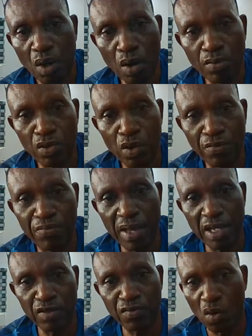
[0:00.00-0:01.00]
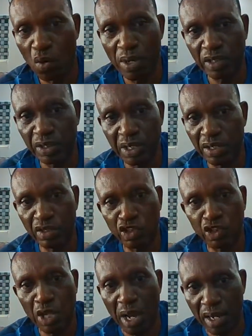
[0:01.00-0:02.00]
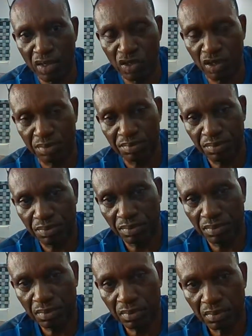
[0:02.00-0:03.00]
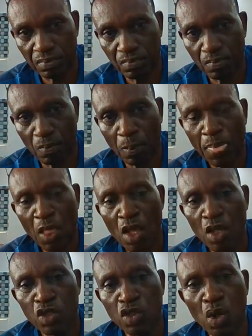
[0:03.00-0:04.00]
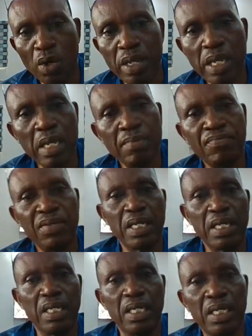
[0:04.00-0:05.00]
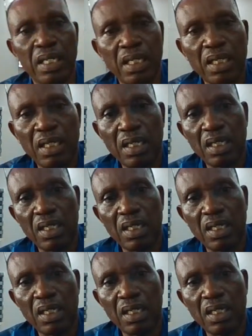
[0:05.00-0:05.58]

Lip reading: of the offense for which he is charged. So if the